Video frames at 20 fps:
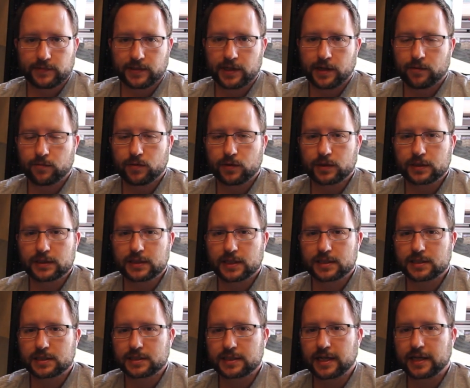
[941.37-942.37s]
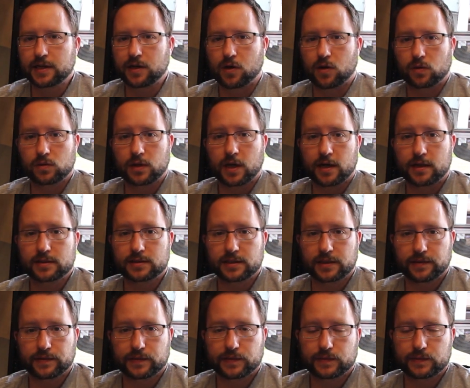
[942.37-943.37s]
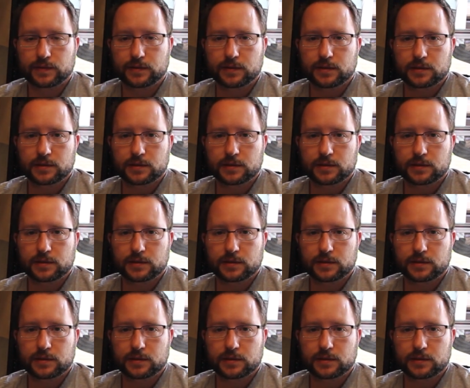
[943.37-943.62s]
it really doesn't take a whole lot of skill.